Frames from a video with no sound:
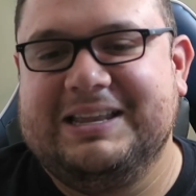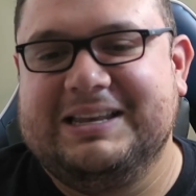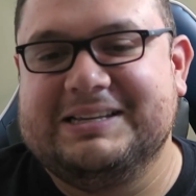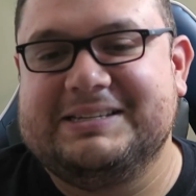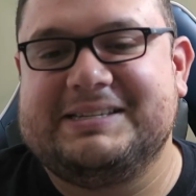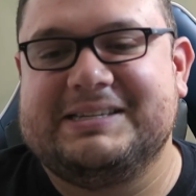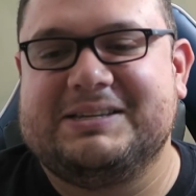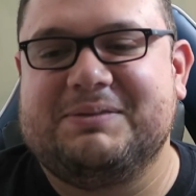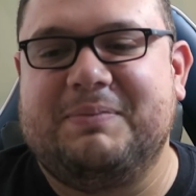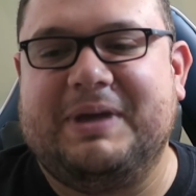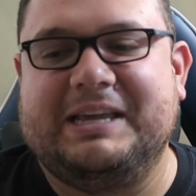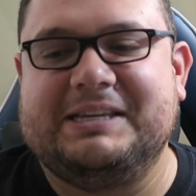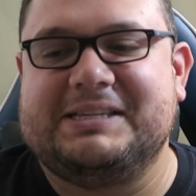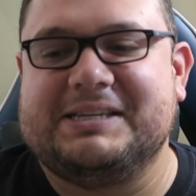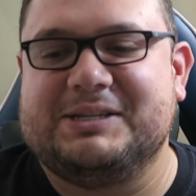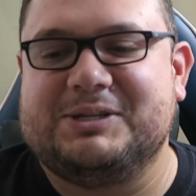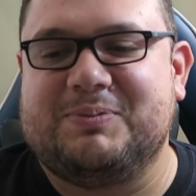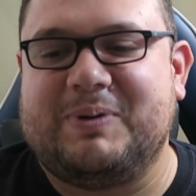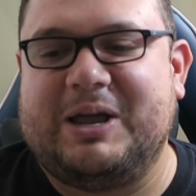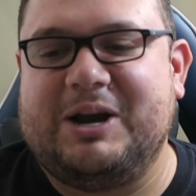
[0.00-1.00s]
This is
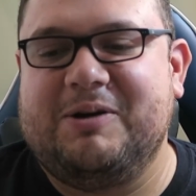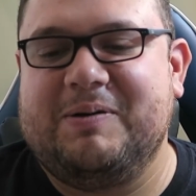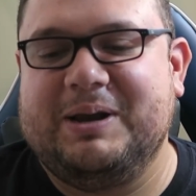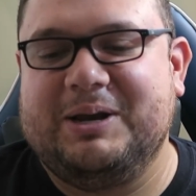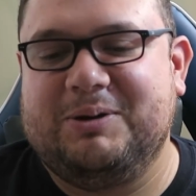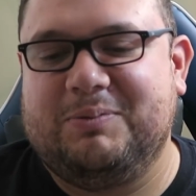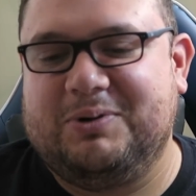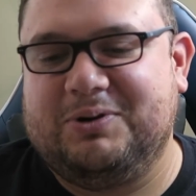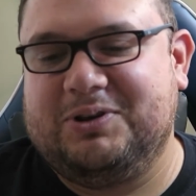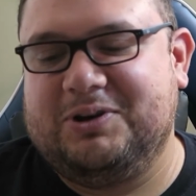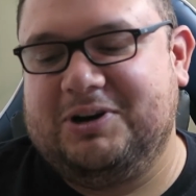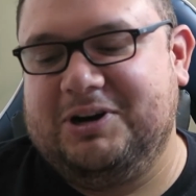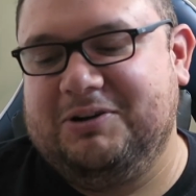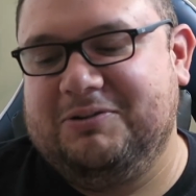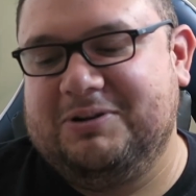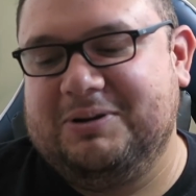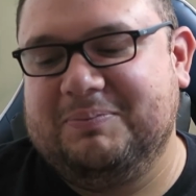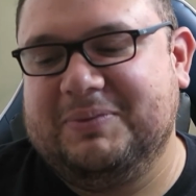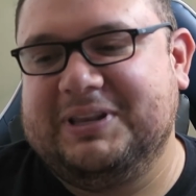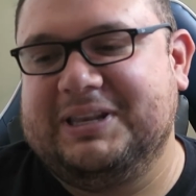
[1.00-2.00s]
Amazing Spider-Man number
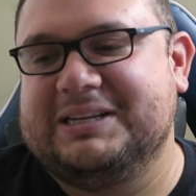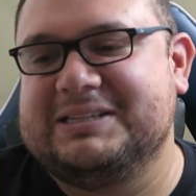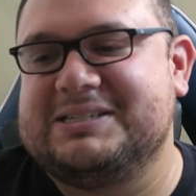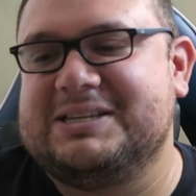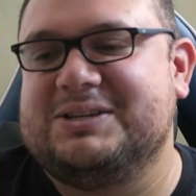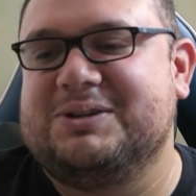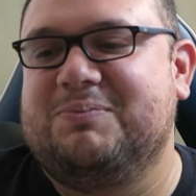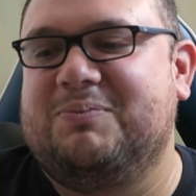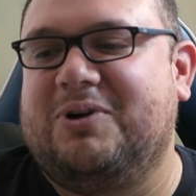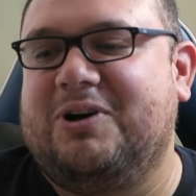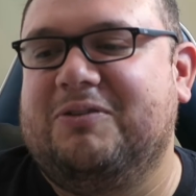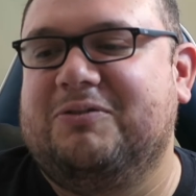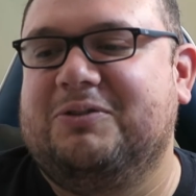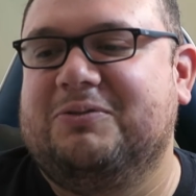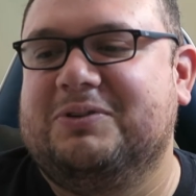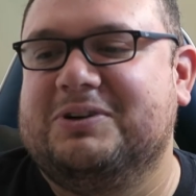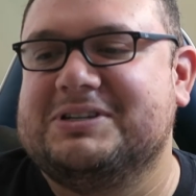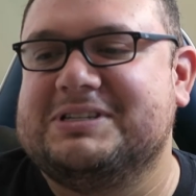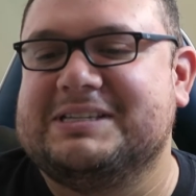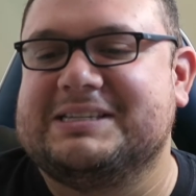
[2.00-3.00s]
31, but this is the
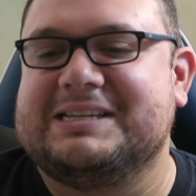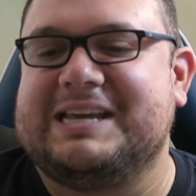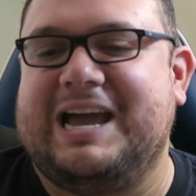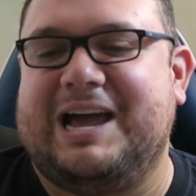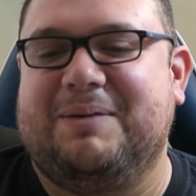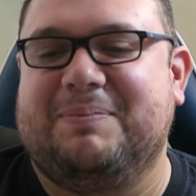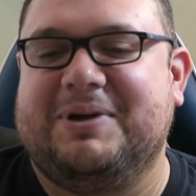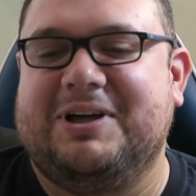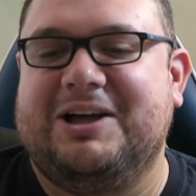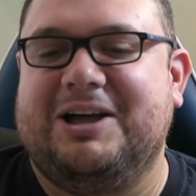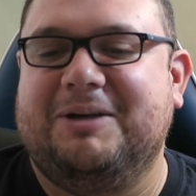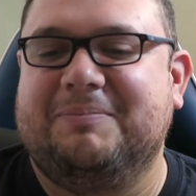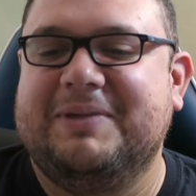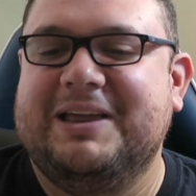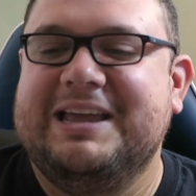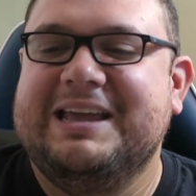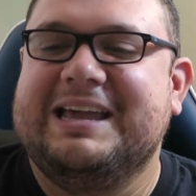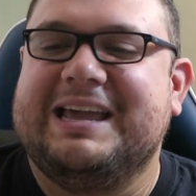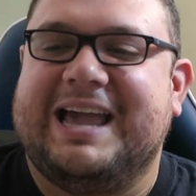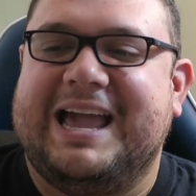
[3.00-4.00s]
Marvel vs. Capcom.